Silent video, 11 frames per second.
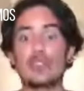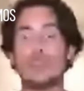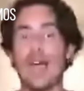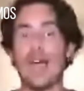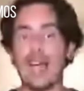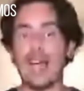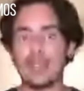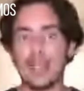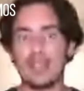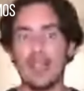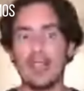What I have
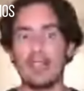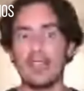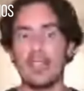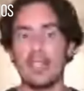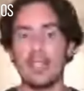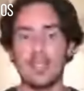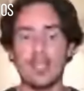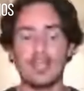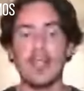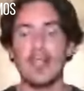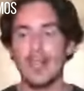to ask myself
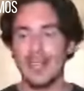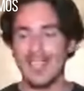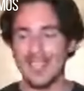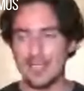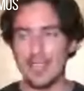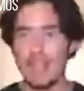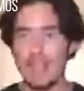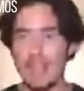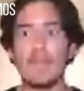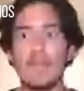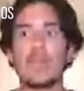is
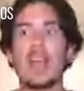if